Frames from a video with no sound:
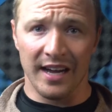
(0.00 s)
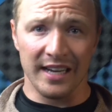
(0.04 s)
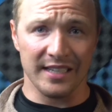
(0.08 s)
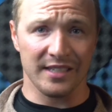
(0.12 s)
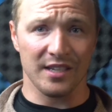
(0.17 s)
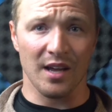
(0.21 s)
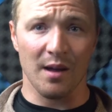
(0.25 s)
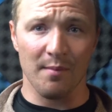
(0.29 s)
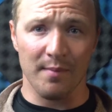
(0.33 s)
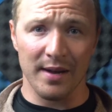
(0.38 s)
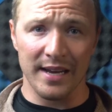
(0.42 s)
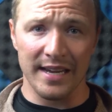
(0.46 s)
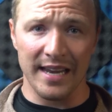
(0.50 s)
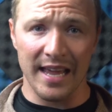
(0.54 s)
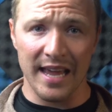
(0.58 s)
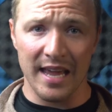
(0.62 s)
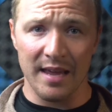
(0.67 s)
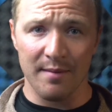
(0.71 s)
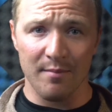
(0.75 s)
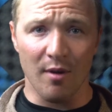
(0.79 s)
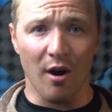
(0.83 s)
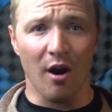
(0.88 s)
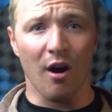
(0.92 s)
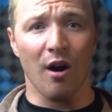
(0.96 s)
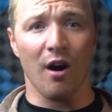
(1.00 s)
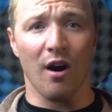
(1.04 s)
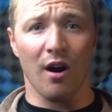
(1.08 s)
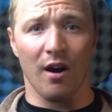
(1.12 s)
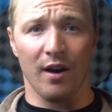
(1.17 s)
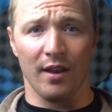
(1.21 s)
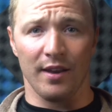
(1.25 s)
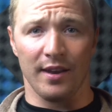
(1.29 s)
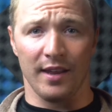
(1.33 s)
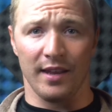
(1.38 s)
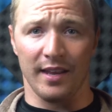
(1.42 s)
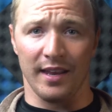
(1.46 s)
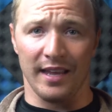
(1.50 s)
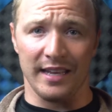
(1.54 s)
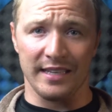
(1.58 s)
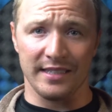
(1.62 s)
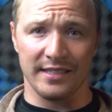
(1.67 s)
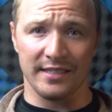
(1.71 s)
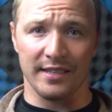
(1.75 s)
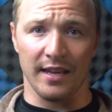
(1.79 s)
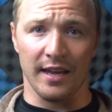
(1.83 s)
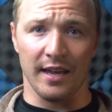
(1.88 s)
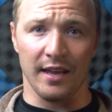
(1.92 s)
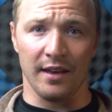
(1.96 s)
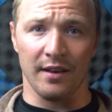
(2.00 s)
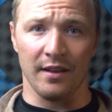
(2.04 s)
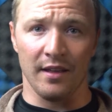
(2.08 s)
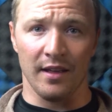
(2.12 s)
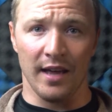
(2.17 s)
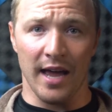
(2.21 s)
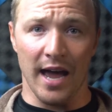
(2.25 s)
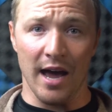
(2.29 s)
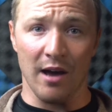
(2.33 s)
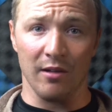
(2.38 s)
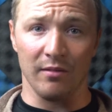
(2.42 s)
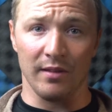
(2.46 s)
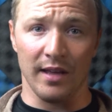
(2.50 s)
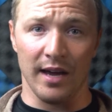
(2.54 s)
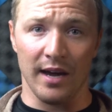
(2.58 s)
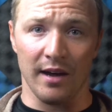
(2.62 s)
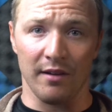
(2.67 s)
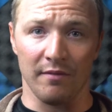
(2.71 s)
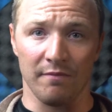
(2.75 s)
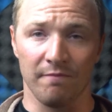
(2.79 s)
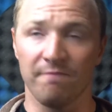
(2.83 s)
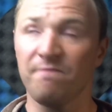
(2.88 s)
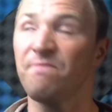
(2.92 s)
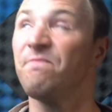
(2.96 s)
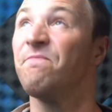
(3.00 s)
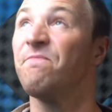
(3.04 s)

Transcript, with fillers: saw my name on it and said out loud,